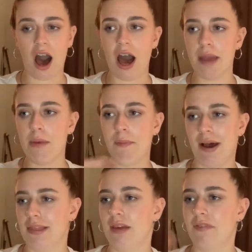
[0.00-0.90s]
I'm a
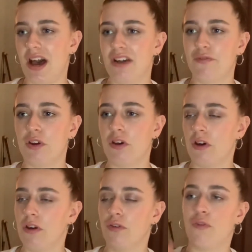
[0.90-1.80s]
massive
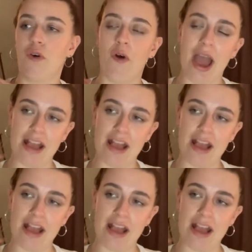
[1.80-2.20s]
advocate for